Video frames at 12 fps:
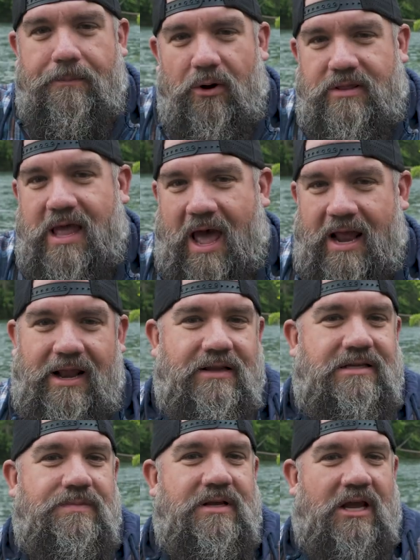put that, and
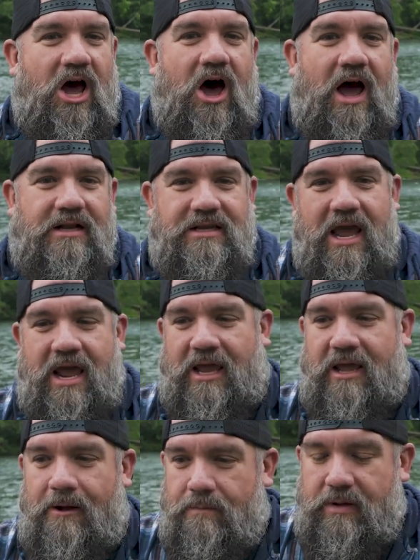it seems like a hot
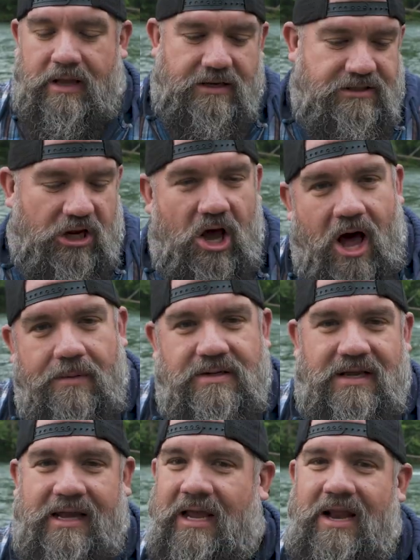take because the comments I get,